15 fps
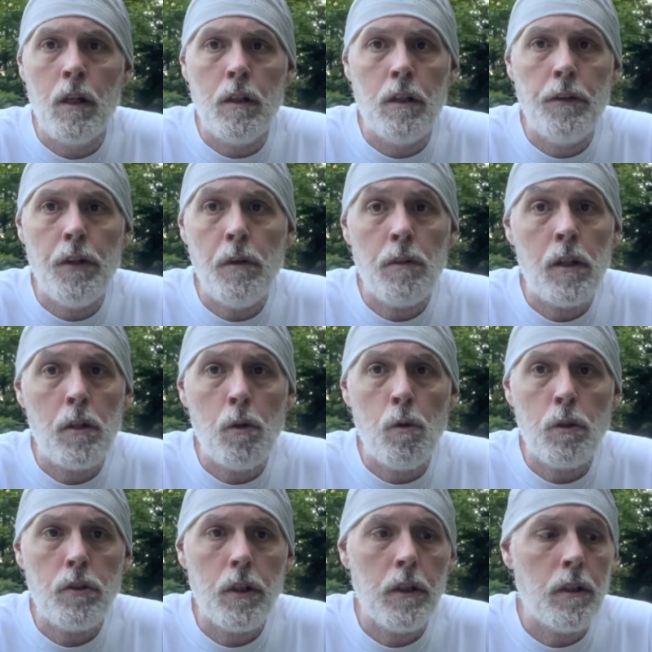Donut
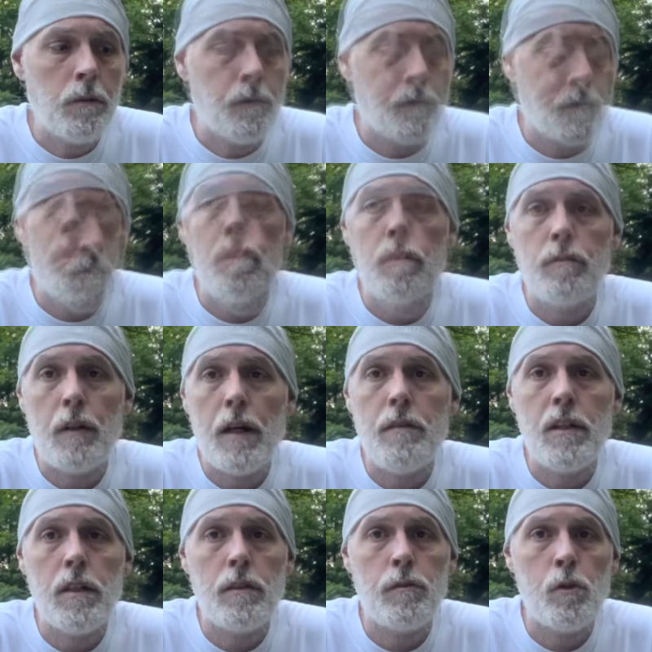Hole Trail. 5
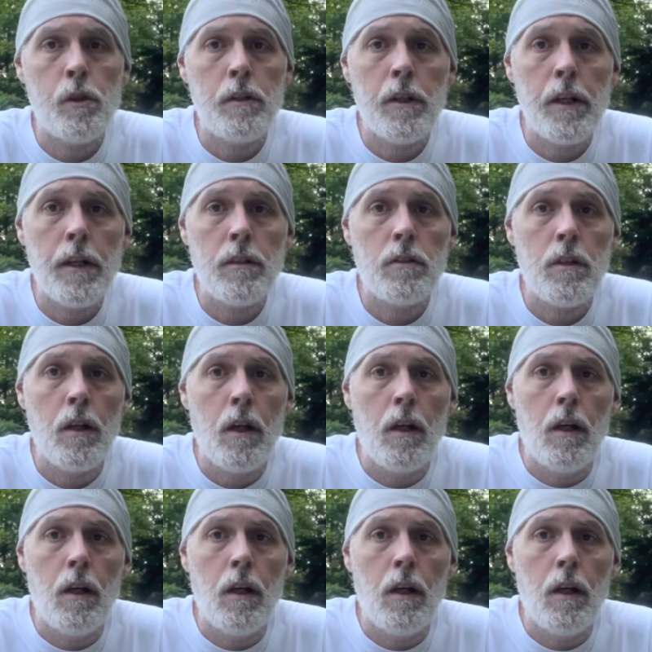days, 4 nights.